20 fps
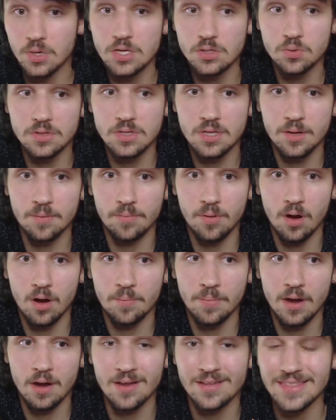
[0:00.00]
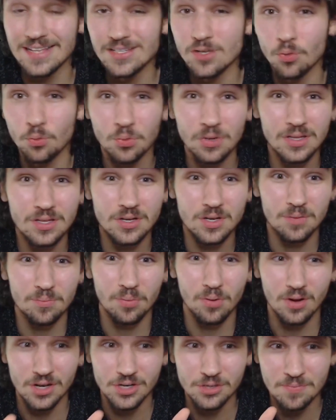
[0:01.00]
hits with the Barbarian. That's a really good
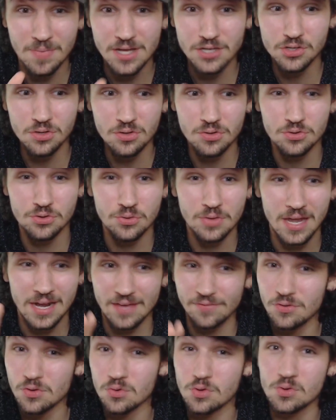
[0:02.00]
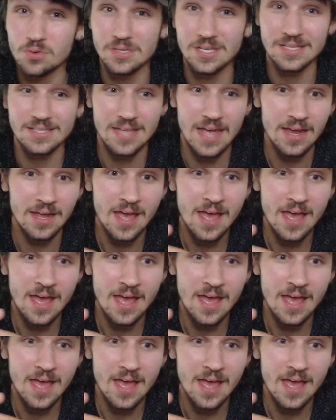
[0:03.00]
push. Make sure you do that. If you use this deck,